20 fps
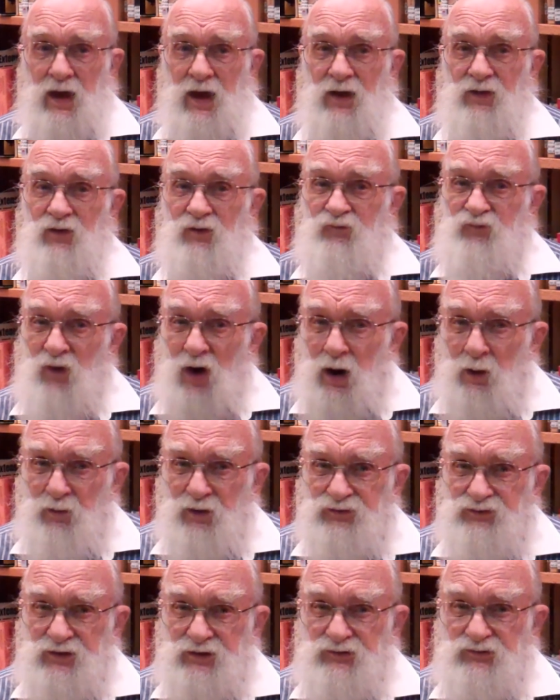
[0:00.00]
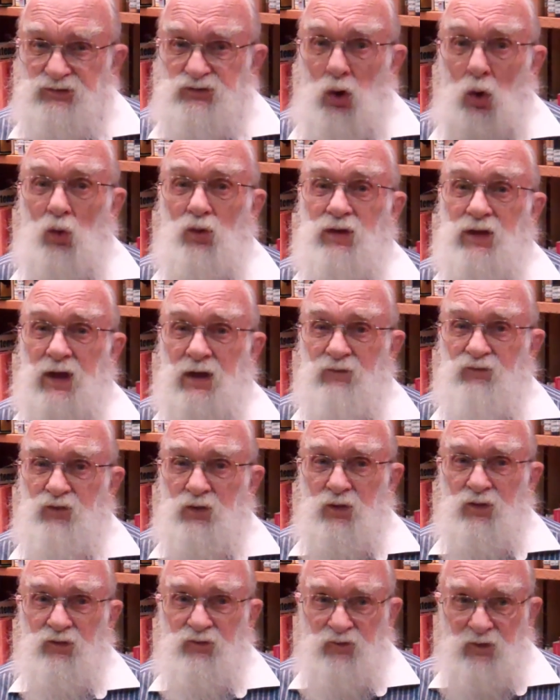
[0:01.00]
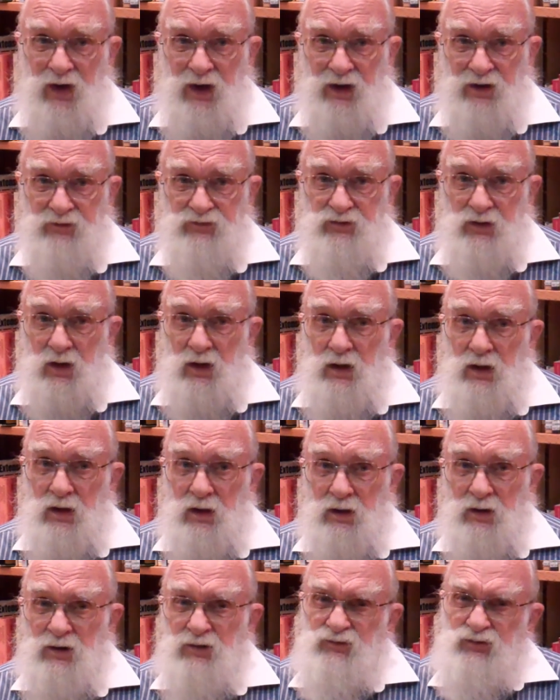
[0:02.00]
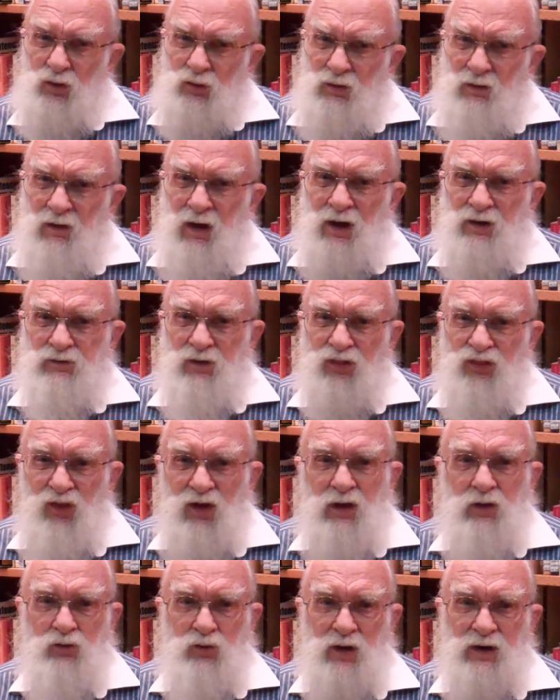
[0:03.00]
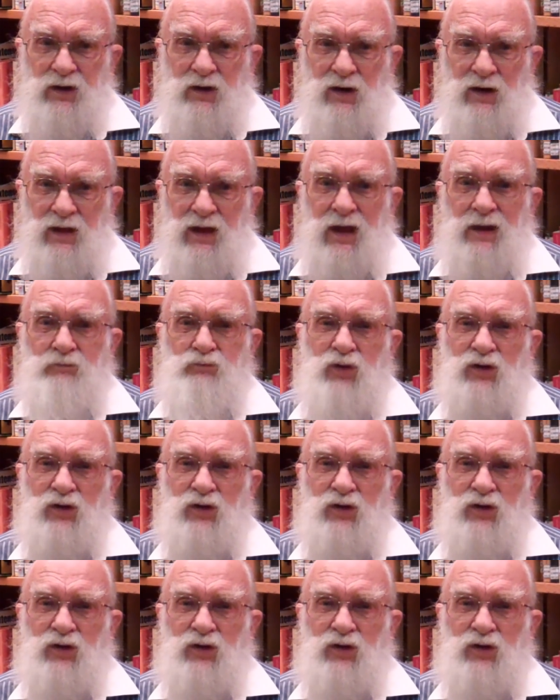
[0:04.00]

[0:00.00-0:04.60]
and the pharmacies don't give you the facts. So you got to think critically and